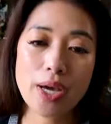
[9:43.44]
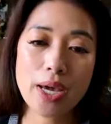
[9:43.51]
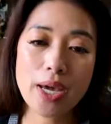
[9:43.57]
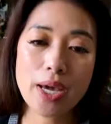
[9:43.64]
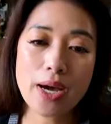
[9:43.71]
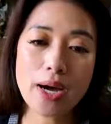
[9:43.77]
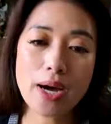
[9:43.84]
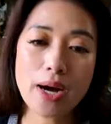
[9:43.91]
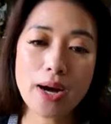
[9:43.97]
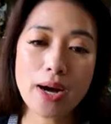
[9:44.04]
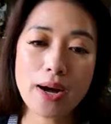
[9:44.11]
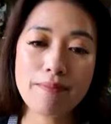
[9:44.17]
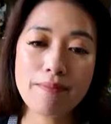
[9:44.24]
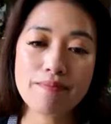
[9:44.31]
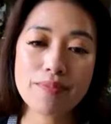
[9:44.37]
okay,
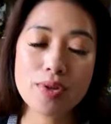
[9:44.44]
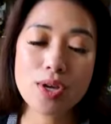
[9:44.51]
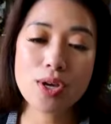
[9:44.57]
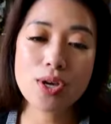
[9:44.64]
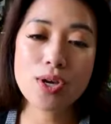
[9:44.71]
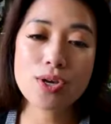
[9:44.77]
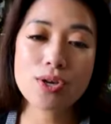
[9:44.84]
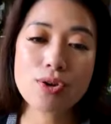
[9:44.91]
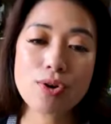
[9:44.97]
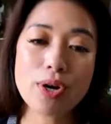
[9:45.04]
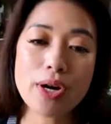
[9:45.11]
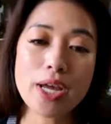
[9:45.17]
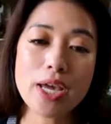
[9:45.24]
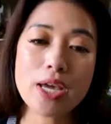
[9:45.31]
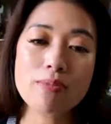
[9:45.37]
you
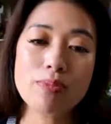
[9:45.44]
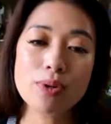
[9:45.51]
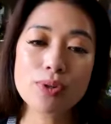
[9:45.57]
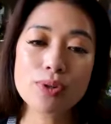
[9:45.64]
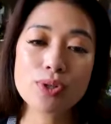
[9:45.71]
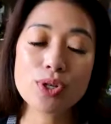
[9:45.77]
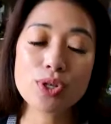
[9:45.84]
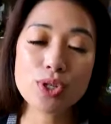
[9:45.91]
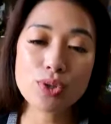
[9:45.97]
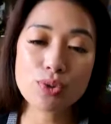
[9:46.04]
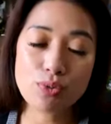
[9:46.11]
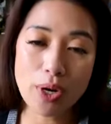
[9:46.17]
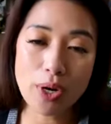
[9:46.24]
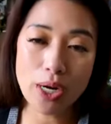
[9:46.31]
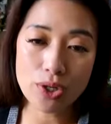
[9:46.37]
are able to
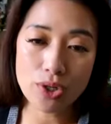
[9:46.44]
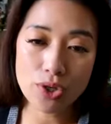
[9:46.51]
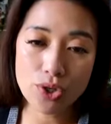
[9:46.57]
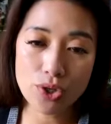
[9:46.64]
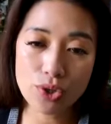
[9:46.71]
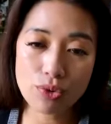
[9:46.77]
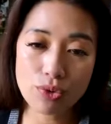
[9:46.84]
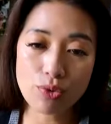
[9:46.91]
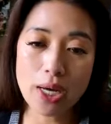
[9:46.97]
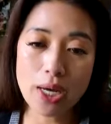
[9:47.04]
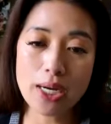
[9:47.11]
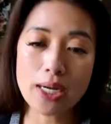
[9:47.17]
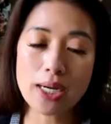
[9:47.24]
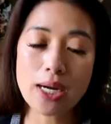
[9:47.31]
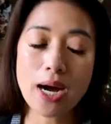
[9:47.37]
switch
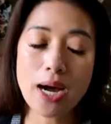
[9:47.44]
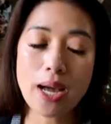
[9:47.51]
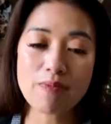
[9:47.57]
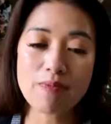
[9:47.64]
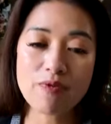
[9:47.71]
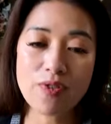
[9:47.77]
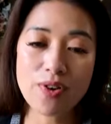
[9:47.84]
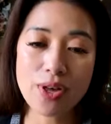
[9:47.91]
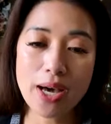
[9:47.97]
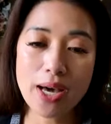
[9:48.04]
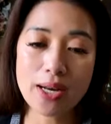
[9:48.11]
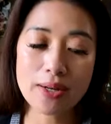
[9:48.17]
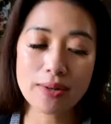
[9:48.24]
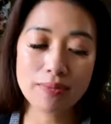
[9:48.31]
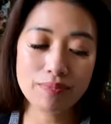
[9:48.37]
one time for
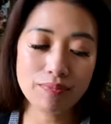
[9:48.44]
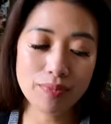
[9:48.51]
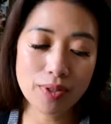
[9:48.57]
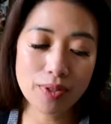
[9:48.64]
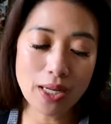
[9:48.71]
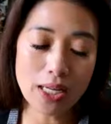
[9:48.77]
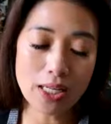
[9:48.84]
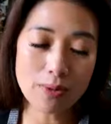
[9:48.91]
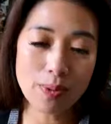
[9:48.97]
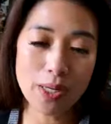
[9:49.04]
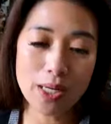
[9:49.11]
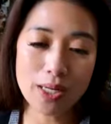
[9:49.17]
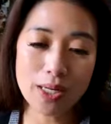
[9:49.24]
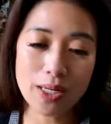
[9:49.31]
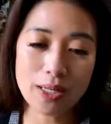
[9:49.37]
that. So that's
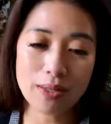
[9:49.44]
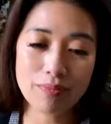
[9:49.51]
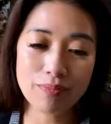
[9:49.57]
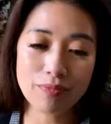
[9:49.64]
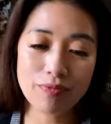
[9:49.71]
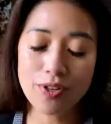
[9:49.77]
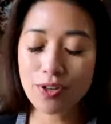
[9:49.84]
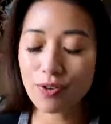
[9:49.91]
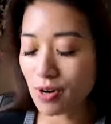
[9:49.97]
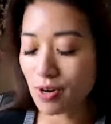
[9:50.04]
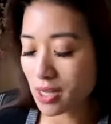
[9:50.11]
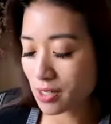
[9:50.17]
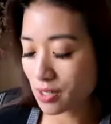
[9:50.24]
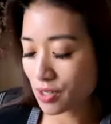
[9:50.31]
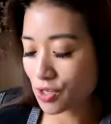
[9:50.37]
pretty neat if you
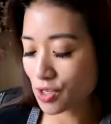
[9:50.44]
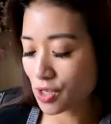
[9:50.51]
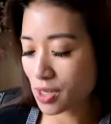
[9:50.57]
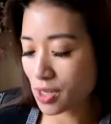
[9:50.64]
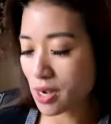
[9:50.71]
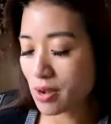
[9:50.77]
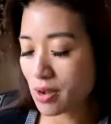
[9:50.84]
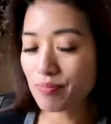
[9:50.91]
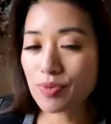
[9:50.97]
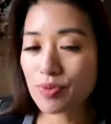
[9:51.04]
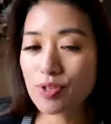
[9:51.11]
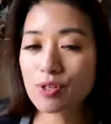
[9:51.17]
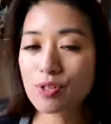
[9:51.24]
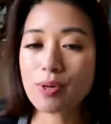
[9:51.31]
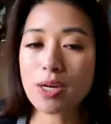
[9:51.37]
want
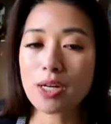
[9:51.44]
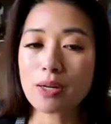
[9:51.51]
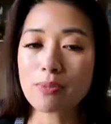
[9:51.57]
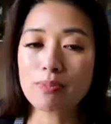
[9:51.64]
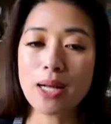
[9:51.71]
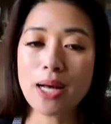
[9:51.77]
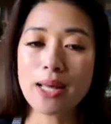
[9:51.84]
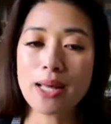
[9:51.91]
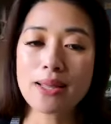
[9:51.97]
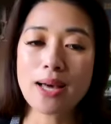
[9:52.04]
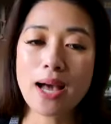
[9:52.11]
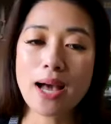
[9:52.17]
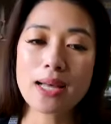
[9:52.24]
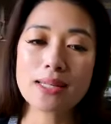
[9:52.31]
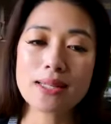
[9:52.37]
to be on a plan
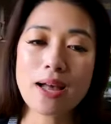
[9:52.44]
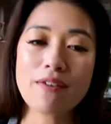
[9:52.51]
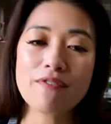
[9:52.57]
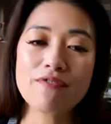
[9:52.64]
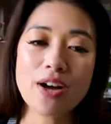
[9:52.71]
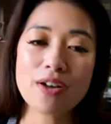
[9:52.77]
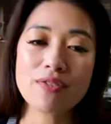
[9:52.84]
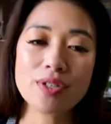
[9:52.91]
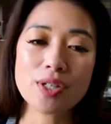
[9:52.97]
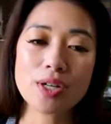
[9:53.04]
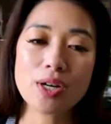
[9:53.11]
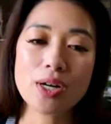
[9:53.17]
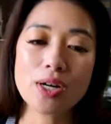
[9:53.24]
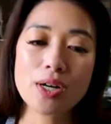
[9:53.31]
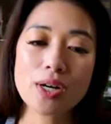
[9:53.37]
that has that
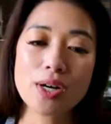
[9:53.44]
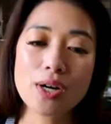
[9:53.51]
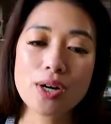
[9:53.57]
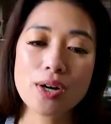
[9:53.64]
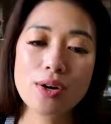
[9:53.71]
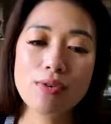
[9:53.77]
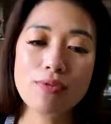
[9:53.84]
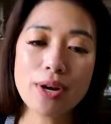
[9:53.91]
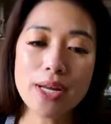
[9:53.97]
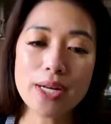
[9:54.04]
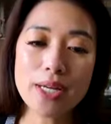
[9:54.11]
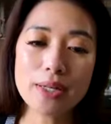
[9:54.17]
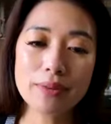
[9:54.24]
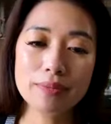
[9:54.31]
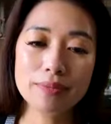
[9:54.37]
5-star
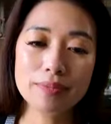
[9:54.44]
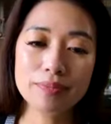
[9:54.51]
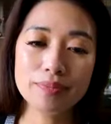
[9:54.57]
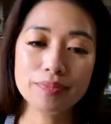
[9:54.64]
rating.